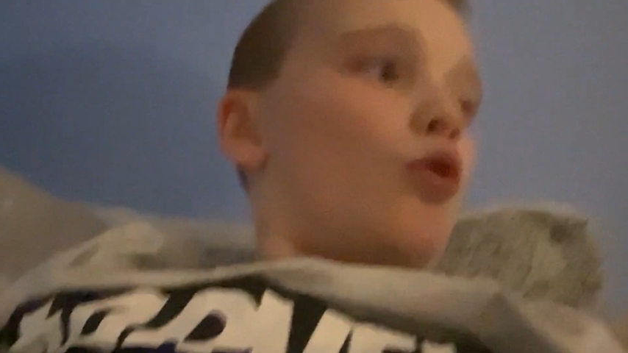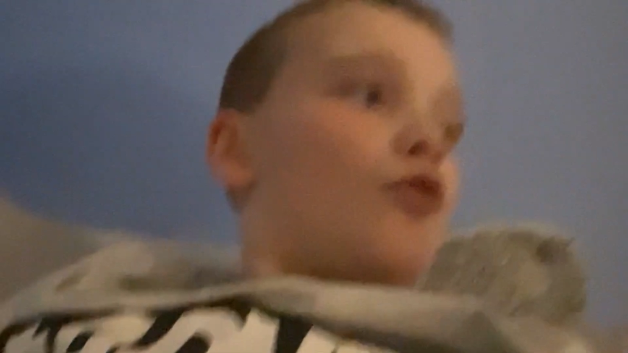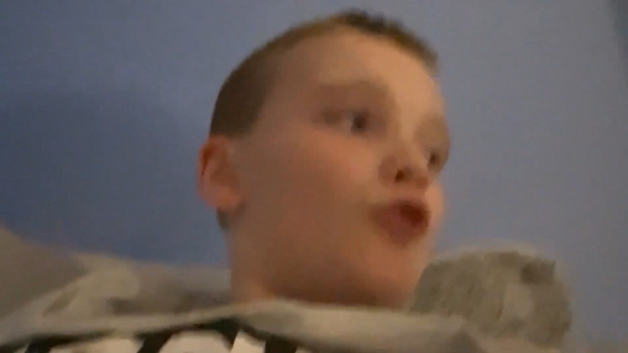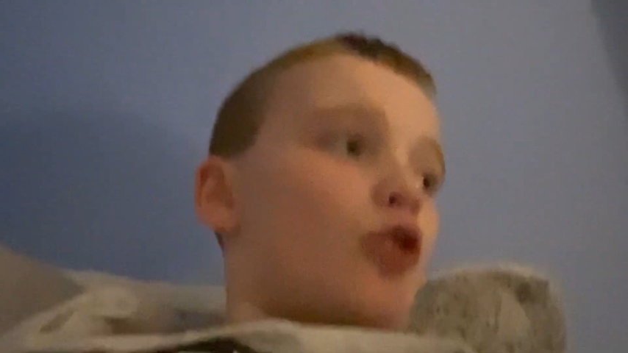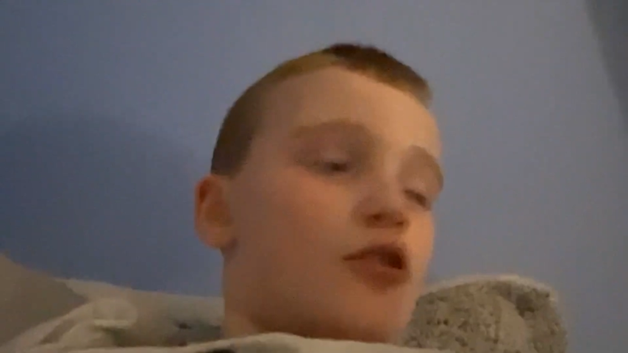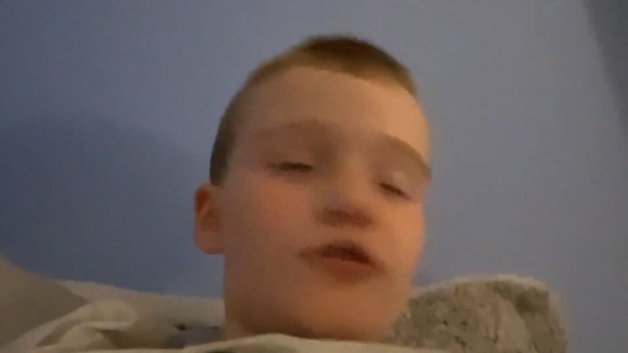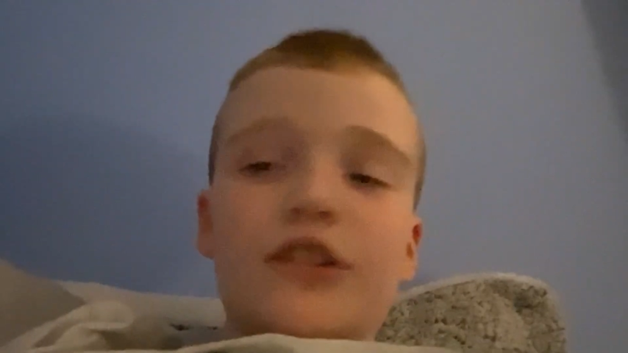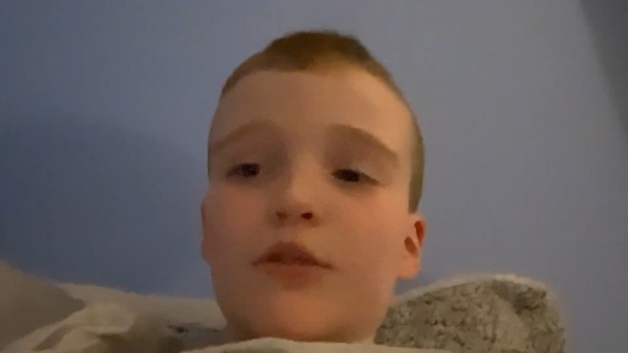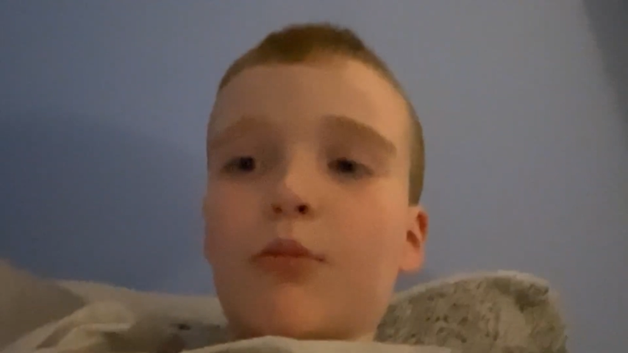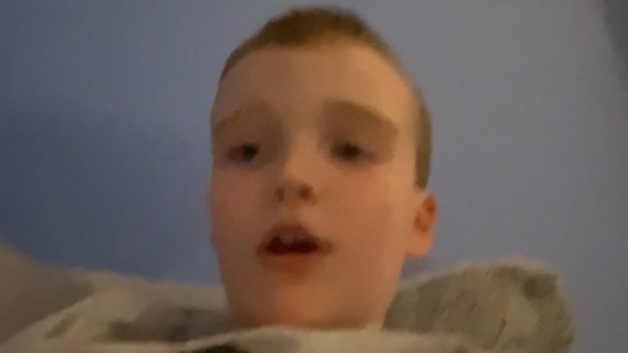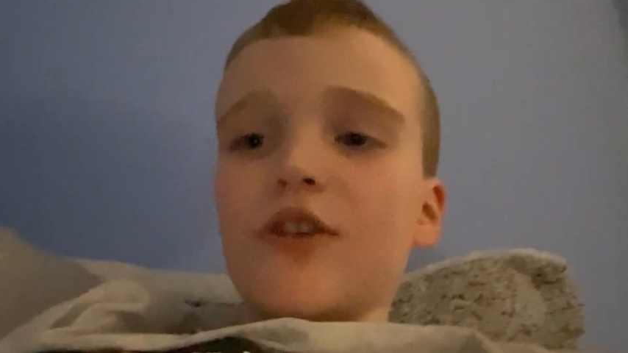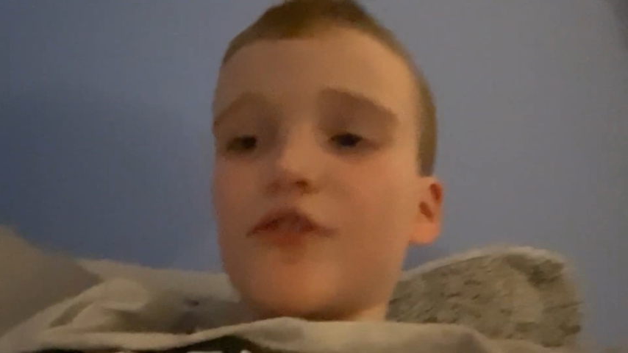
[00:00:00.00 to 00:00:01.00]
for
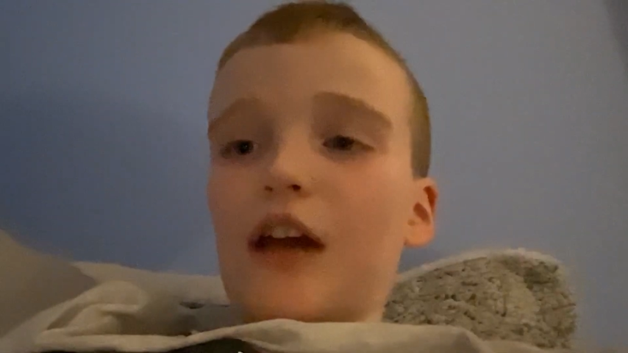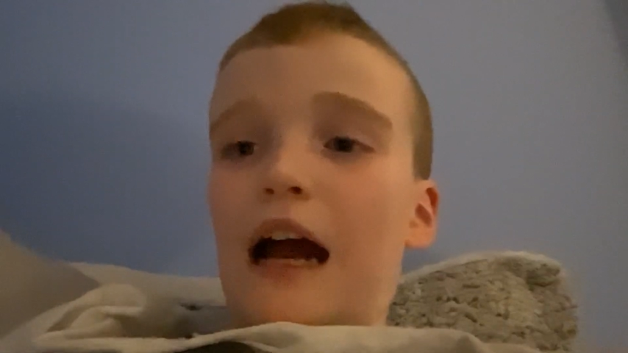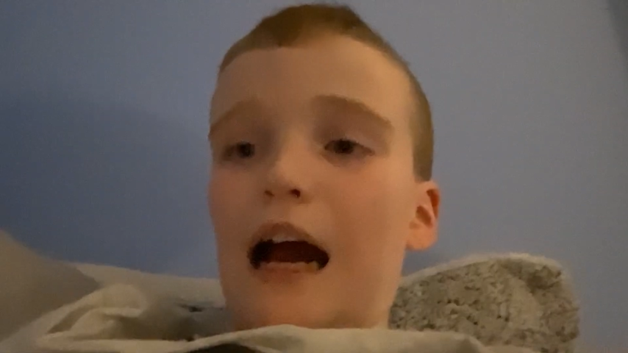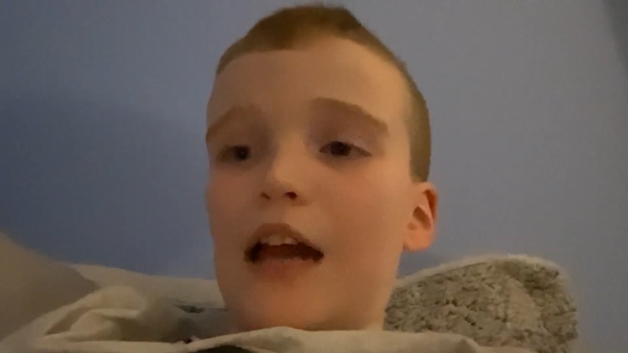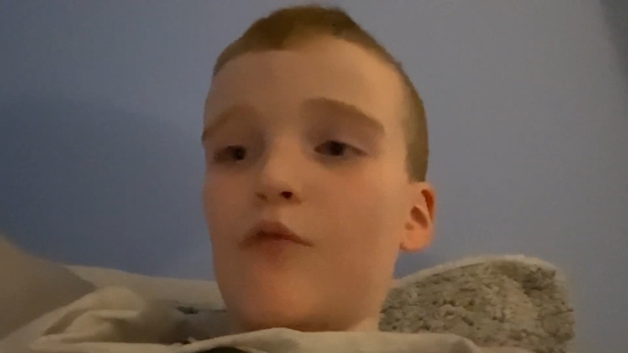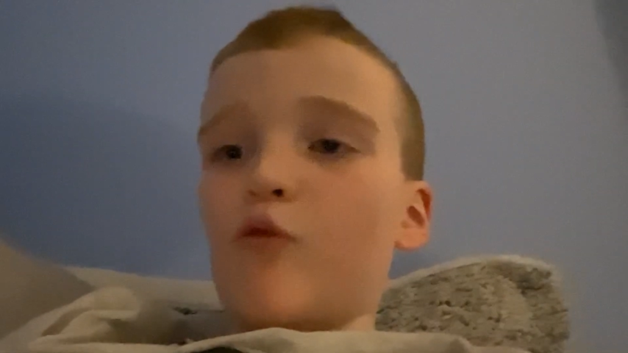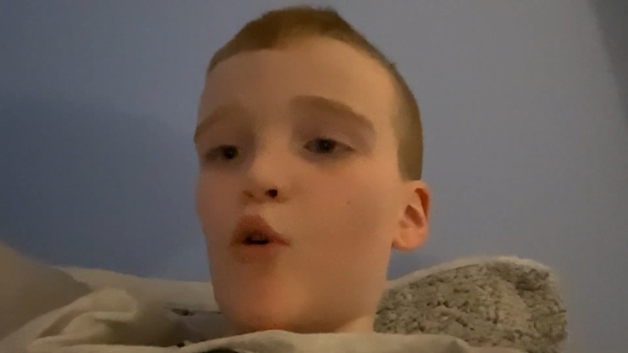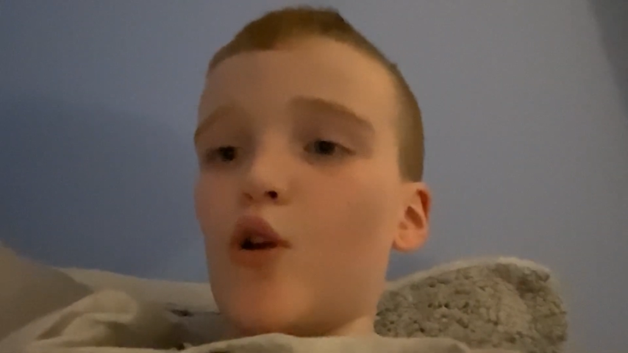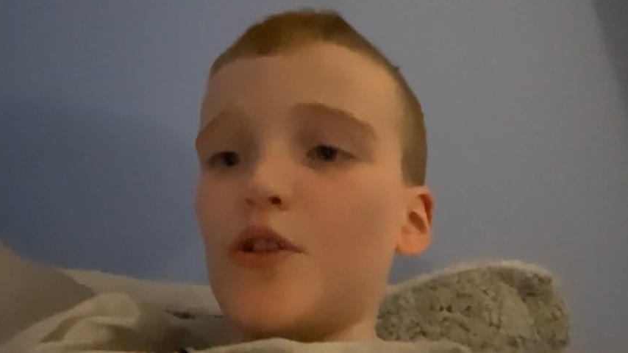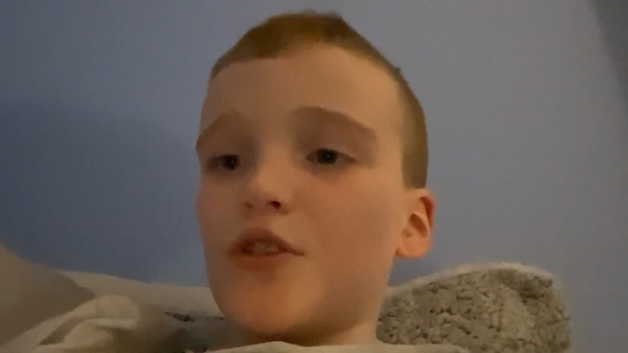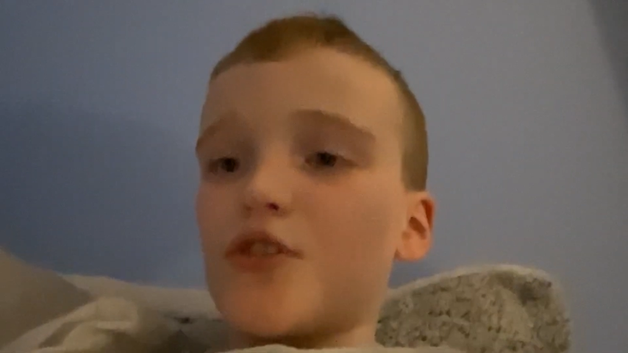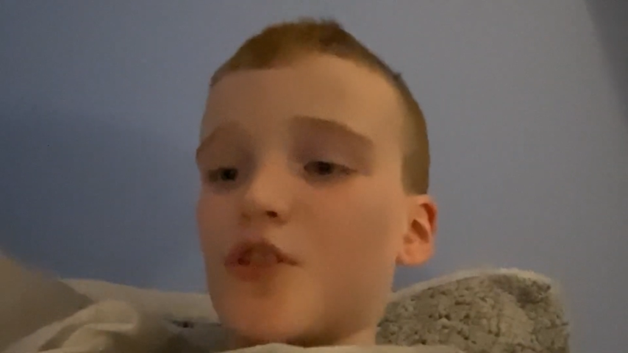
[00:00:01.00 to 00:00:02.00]
Christmas I
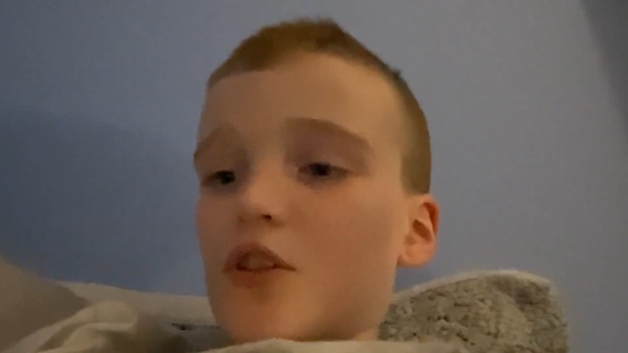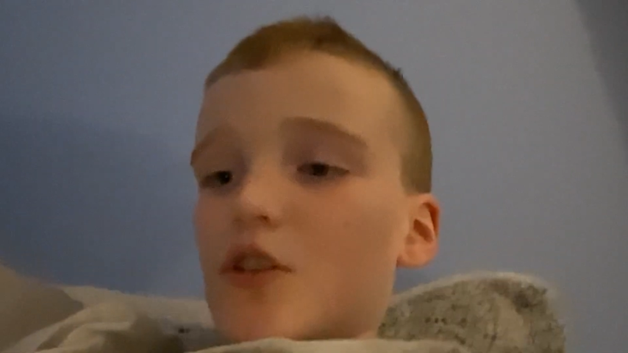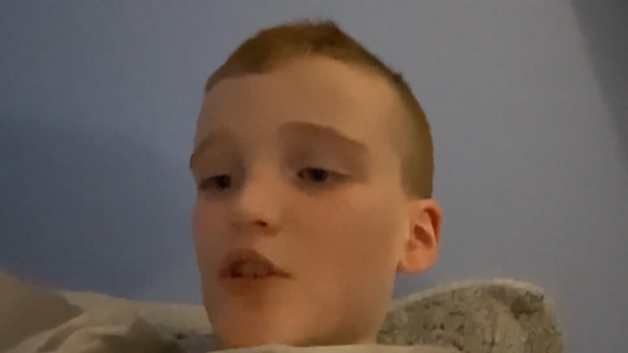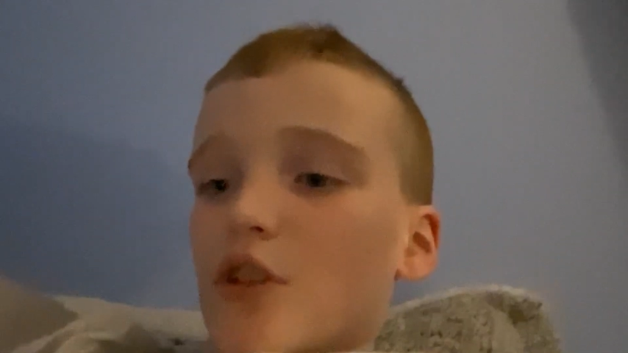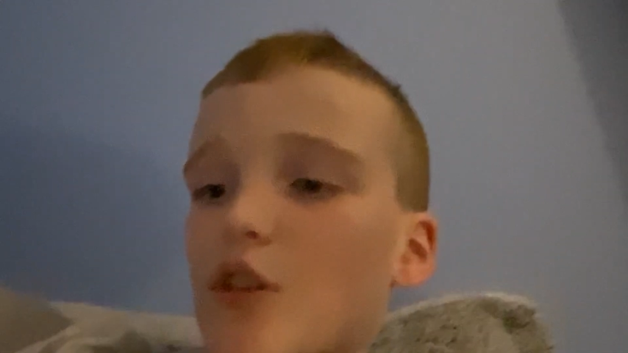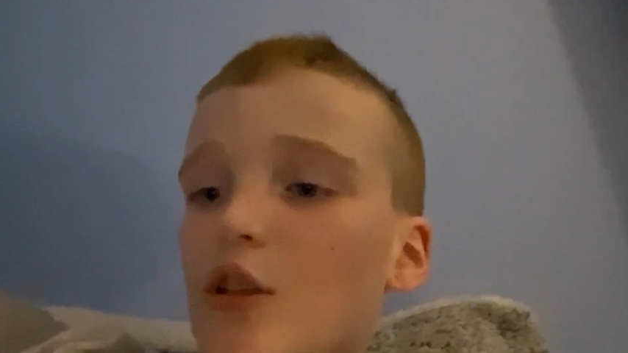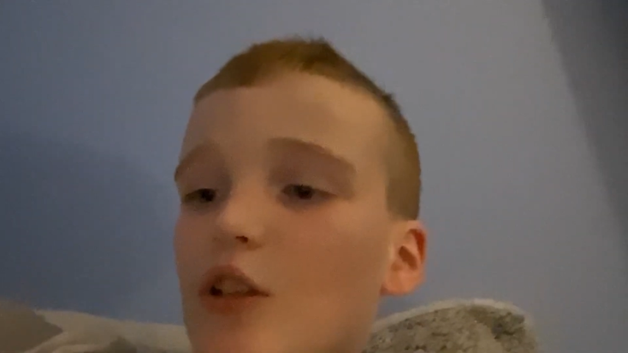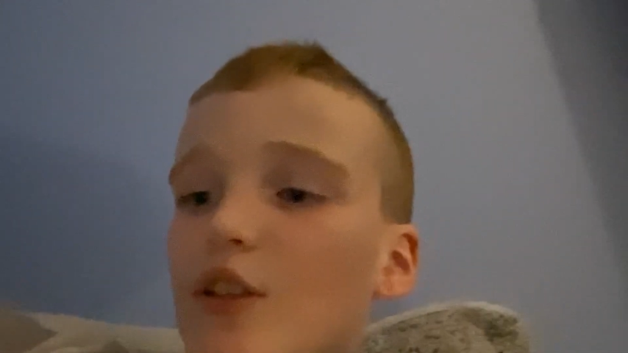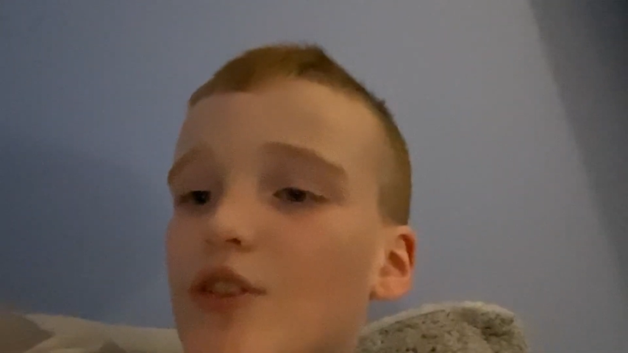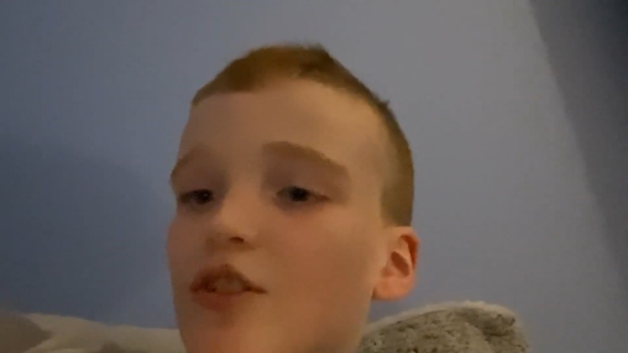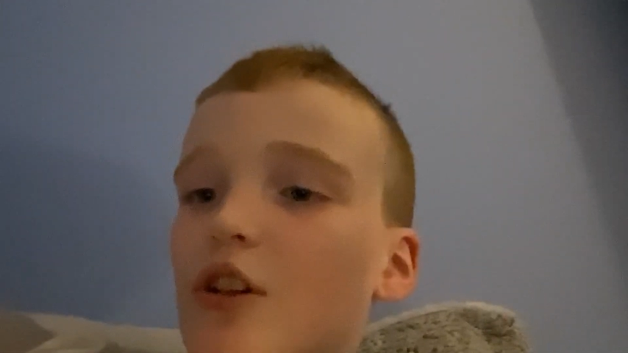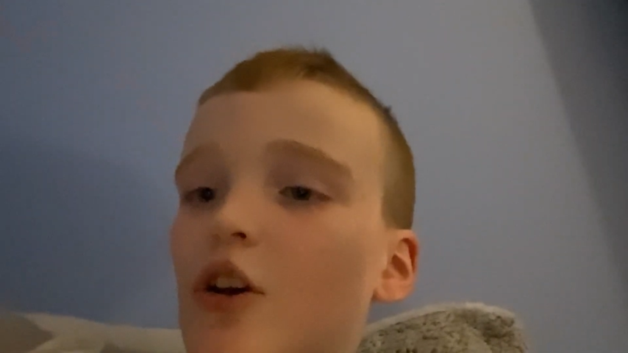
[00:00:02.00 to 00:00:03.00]
want
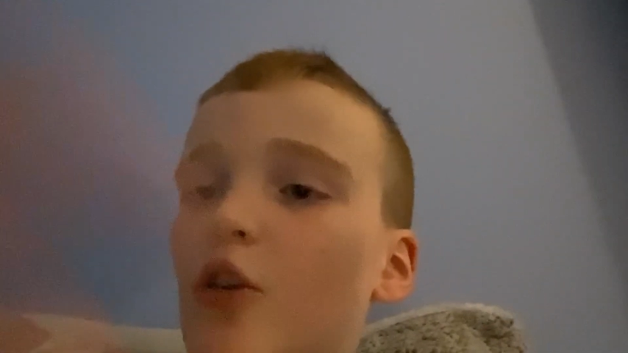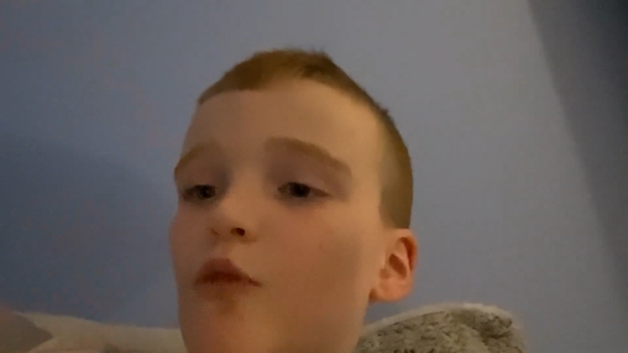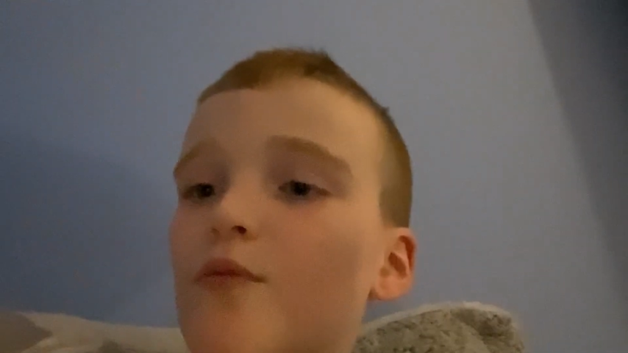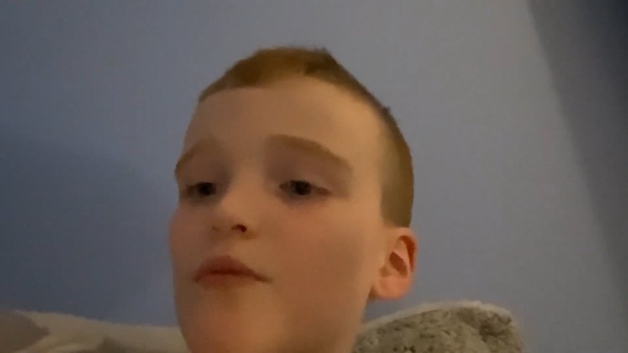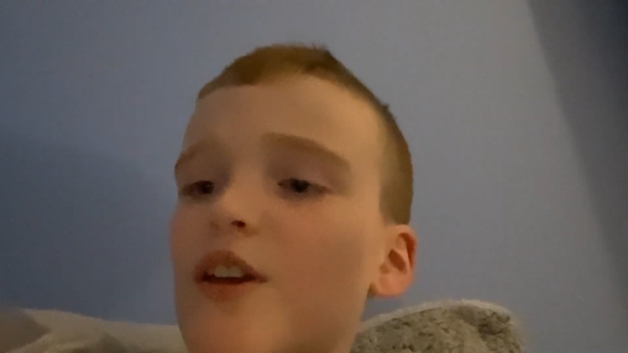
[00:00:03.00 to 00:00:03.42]
so